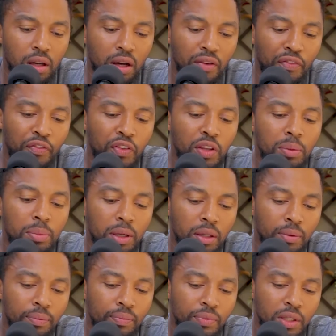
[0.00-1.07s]
a
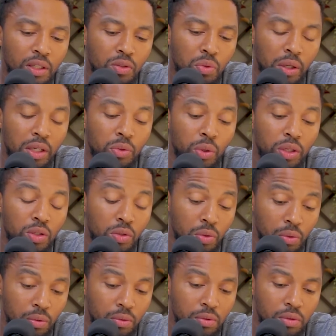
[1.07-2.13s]
female in
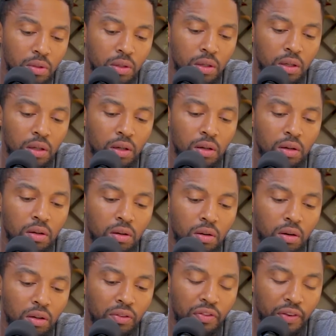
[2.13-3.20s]
2022
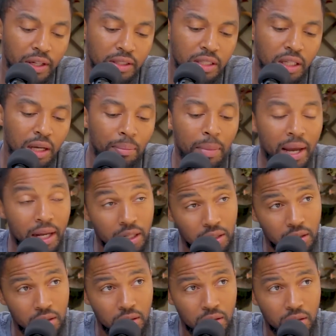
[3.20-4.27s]
confronting a
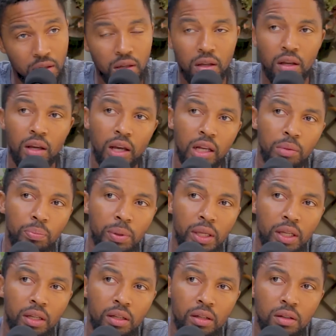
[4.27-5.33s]
man and
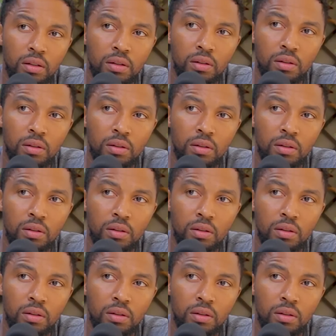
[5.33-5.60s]
being